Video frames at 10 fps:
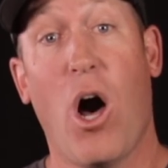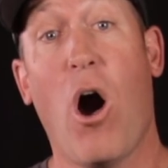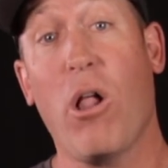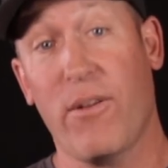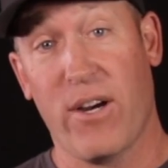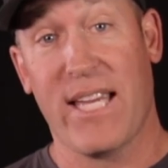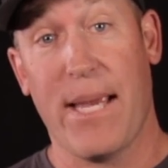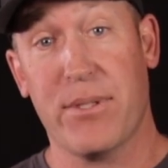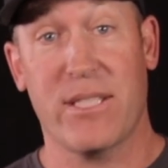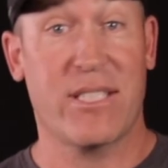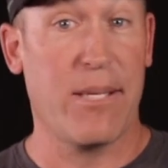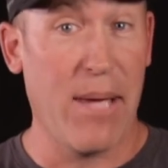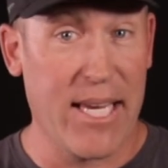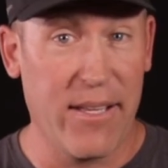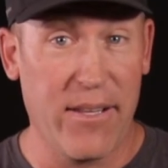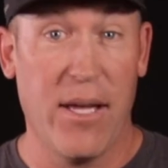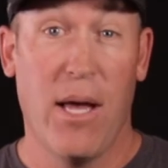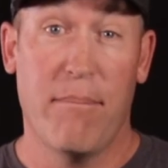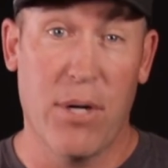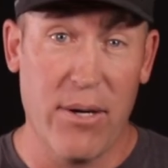All of our campuses, Temecula,
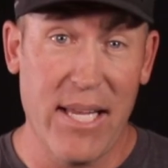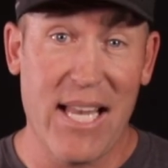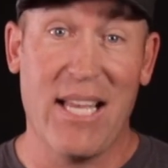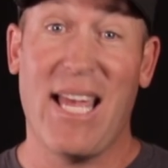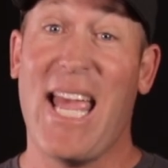Murrieta,